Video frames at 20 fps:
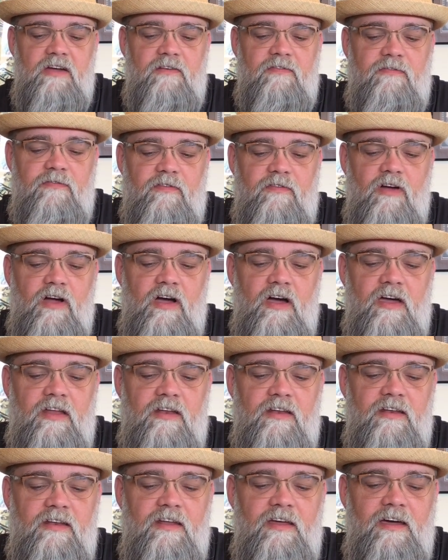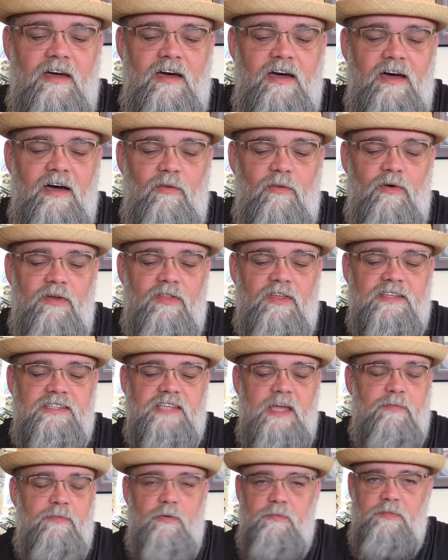front with a
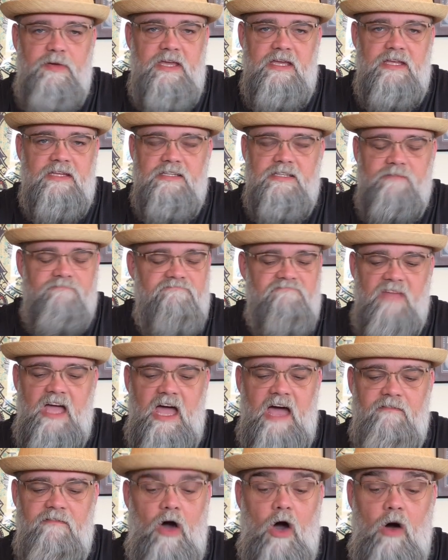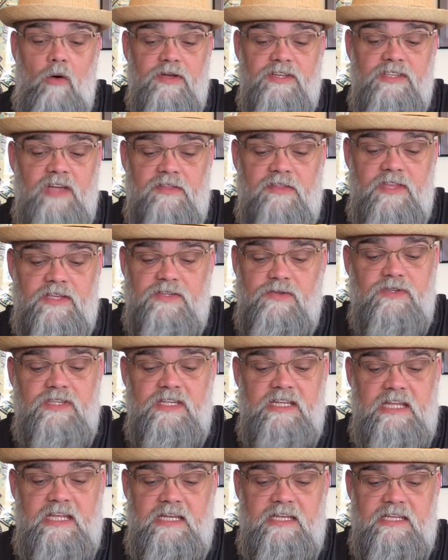separate piece. I've always thought this was a
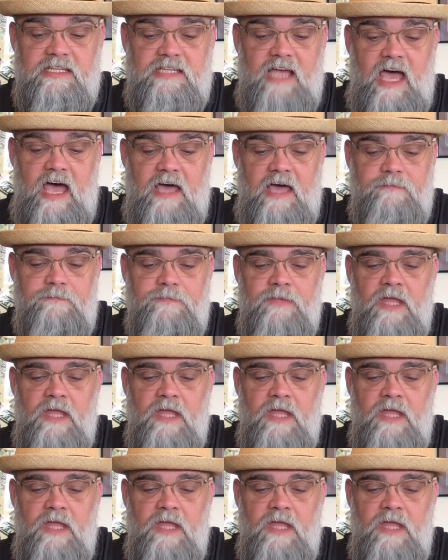neat design.